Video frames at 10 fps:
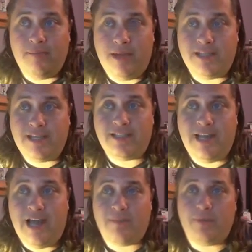
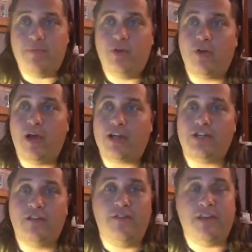desktop computer
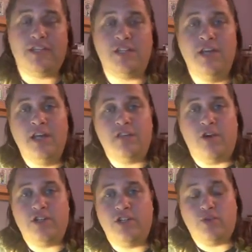actually fixed as
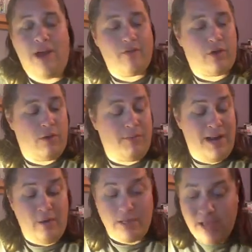far as the driver card. But
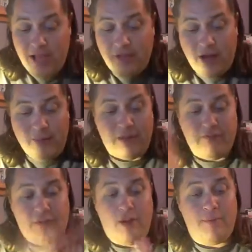anyways, thought I'd make a
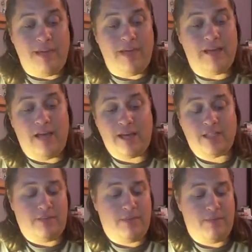video. I've been getting a lot of
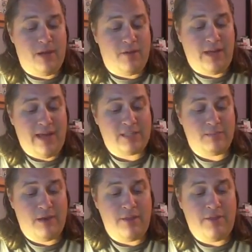stuff in the mail the last
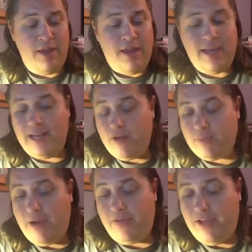month, and it
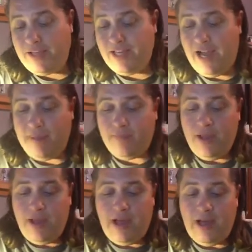was about that time.
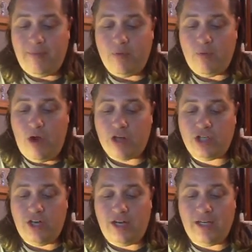I've been
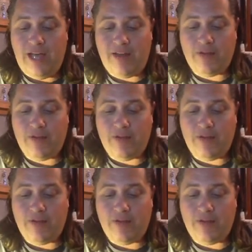watching a lot of